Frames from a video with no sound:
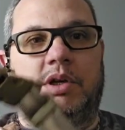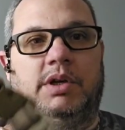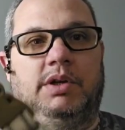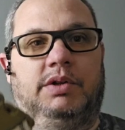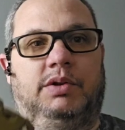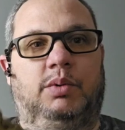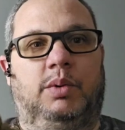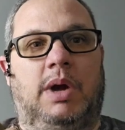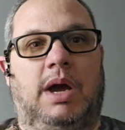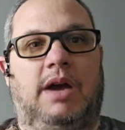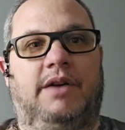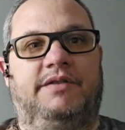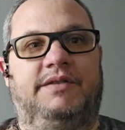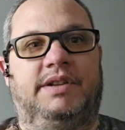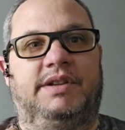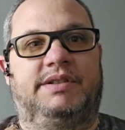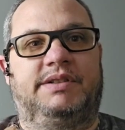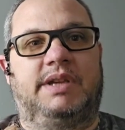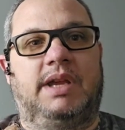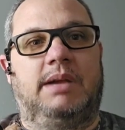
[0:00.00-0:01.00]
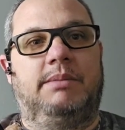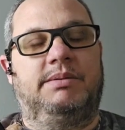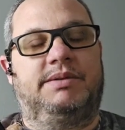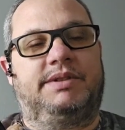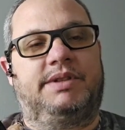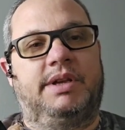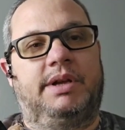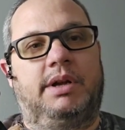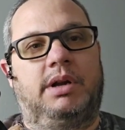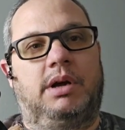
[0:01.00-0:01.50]
to have the same
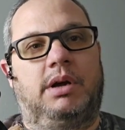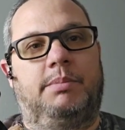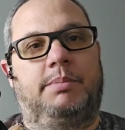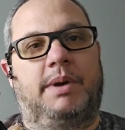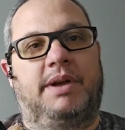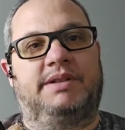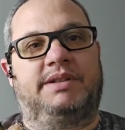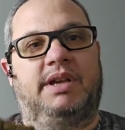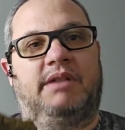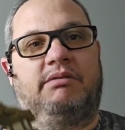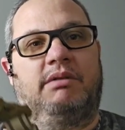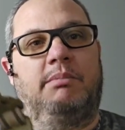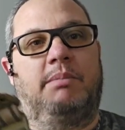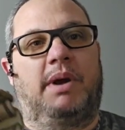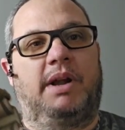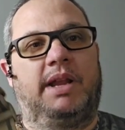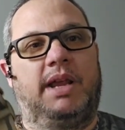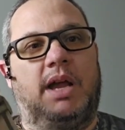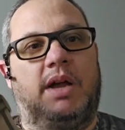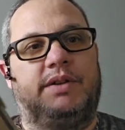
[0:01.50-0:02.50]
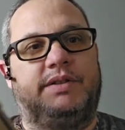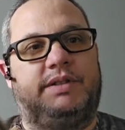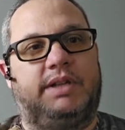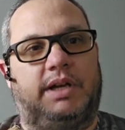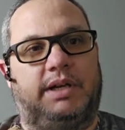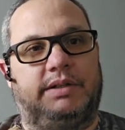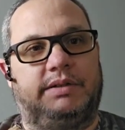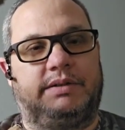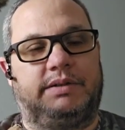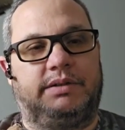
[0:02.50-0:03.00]
setup as everybody else
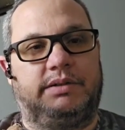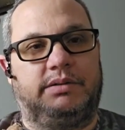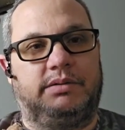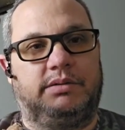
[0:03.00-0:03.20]
does,